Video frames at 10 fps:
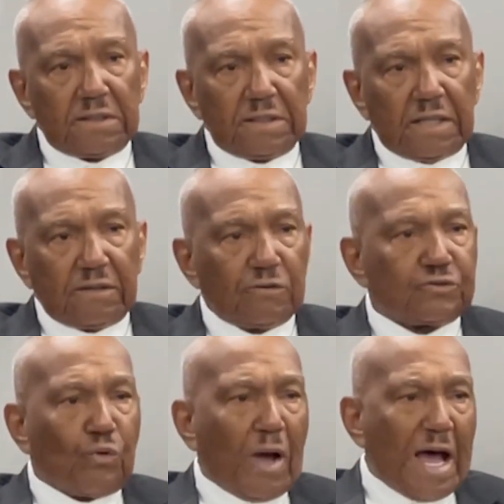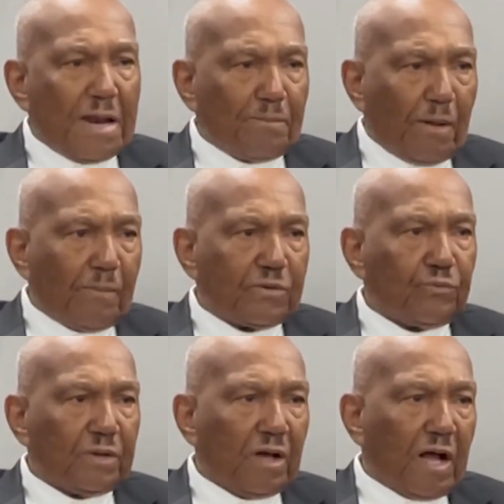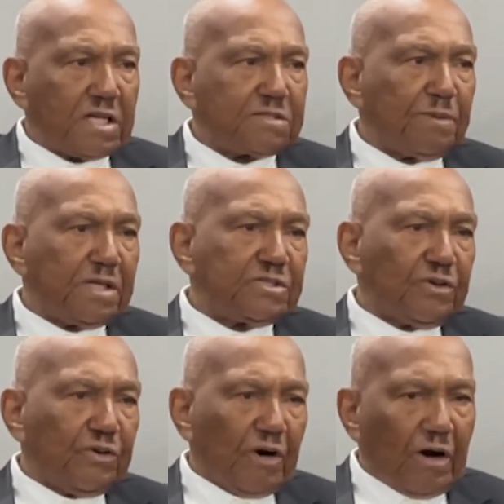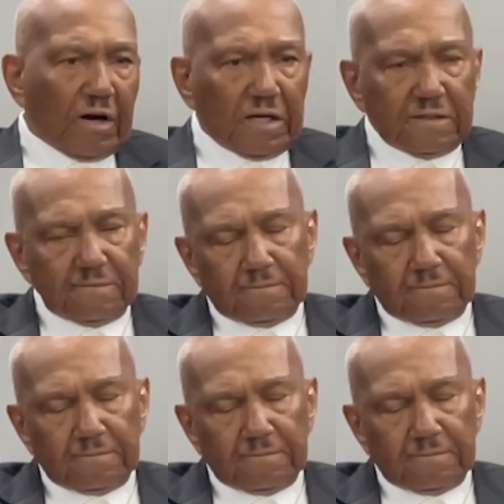In those quiet moments when God speaks to your heart.